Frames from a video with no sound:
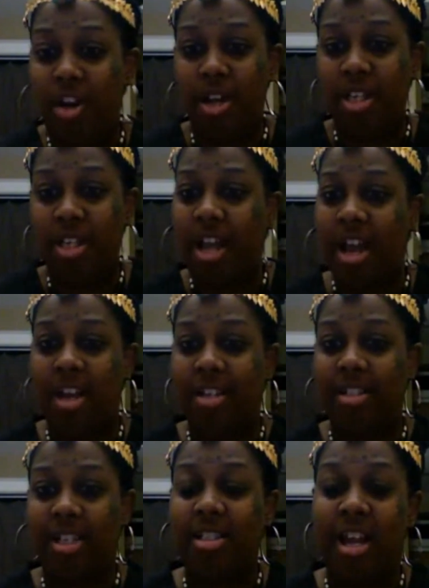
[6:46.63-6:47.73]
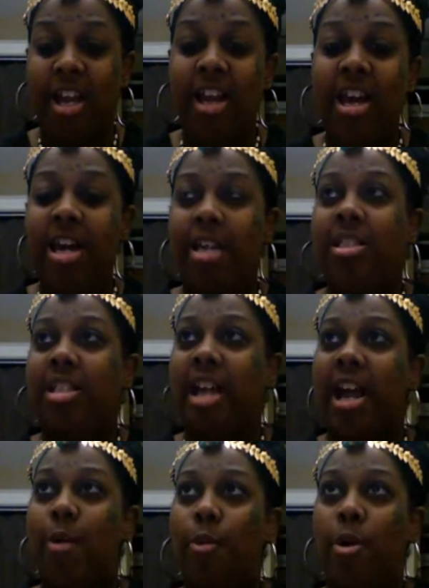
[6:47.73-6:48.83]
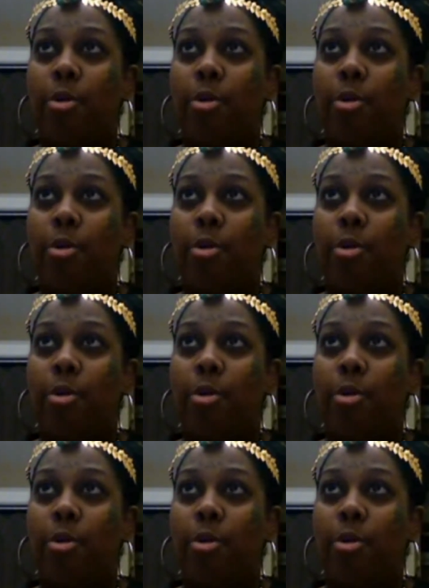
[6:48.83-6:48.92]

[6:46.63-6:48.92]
No, it's not.